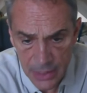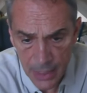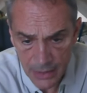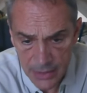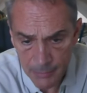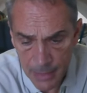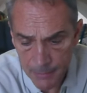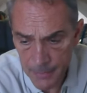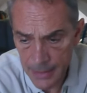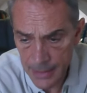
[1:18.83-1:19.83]
Al Shabab
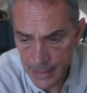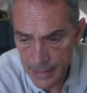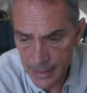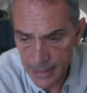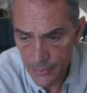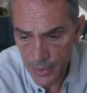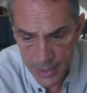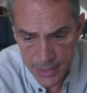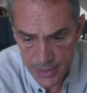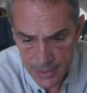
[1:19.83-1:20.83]
and
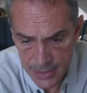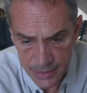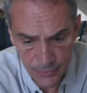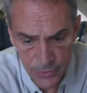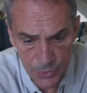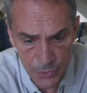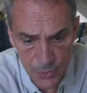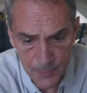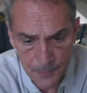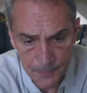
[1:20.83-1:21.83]
Rangers, that's for sure.